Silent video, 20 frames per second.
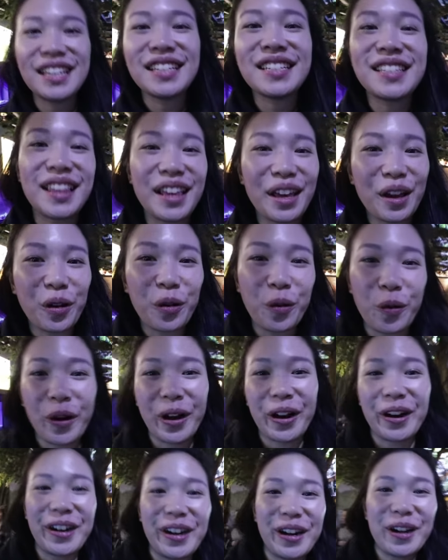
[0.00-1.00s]
is the
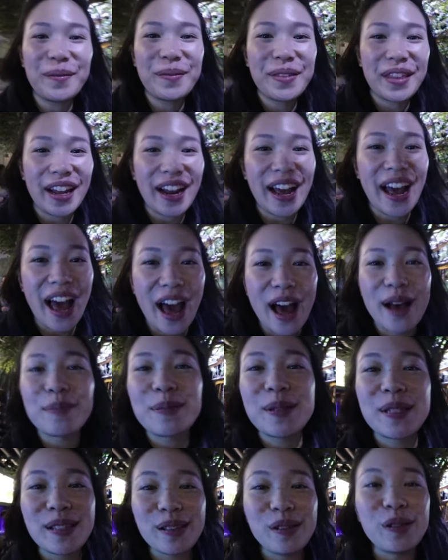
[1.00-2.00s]
aquarium that I
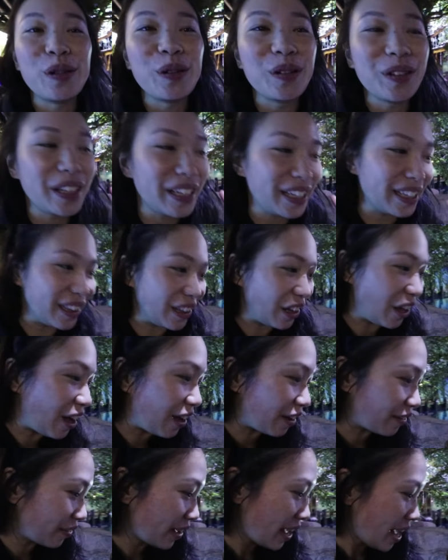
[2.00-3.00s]
absolutely
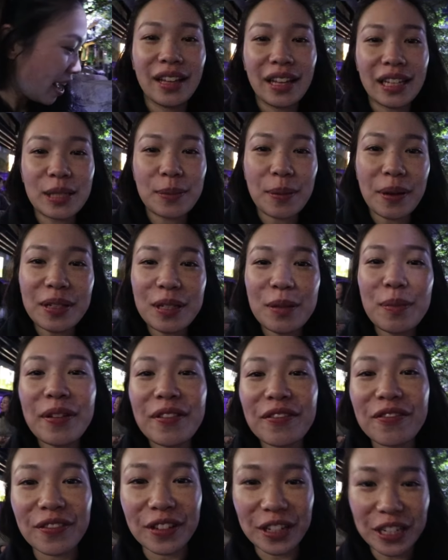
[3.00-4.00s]
love. It smells a
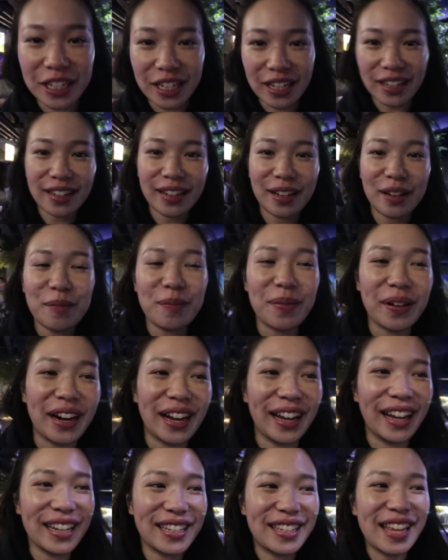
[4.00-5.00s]
bit fishy in here, but
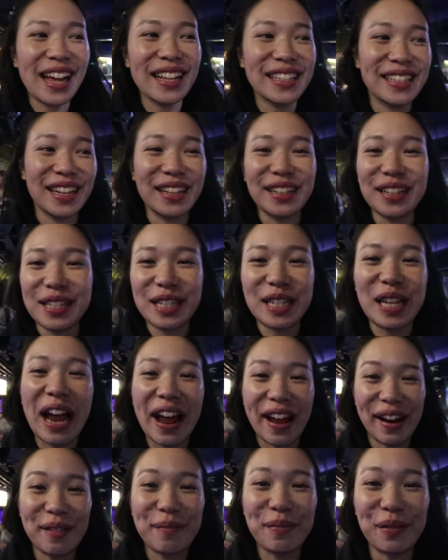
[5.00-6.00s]
I guess that's
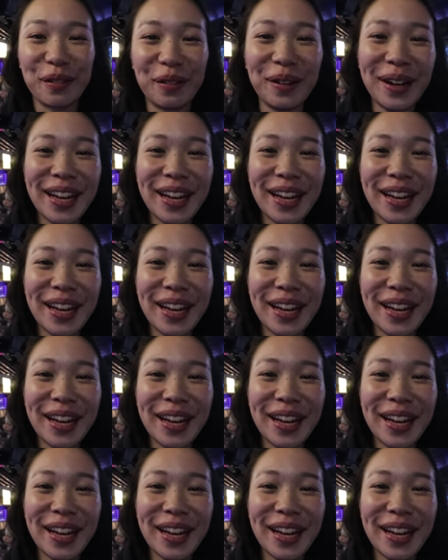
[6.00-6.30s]
understandable.